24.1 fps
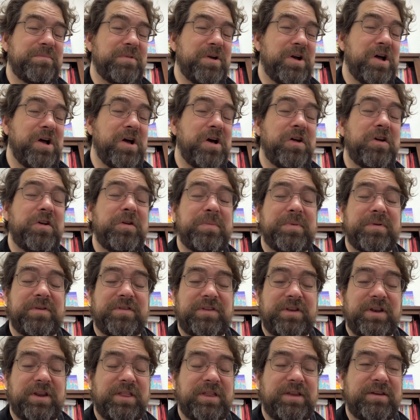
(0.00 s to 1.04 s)

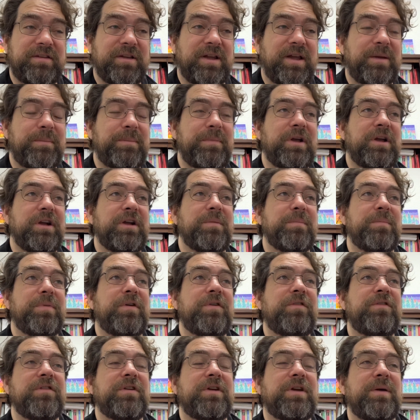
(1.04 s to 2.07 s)
100% of the time, a
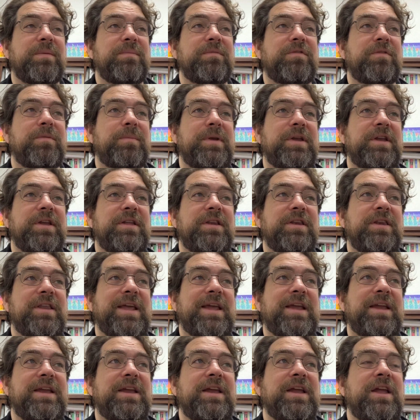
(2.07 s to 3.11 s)
composer comes to me and
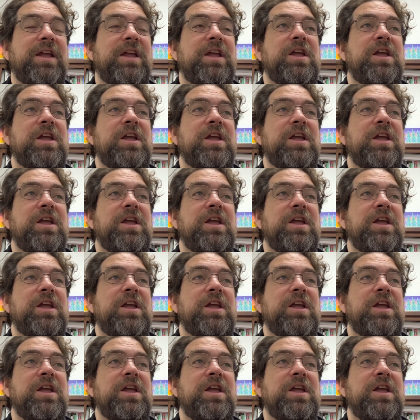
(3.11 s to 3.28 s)
they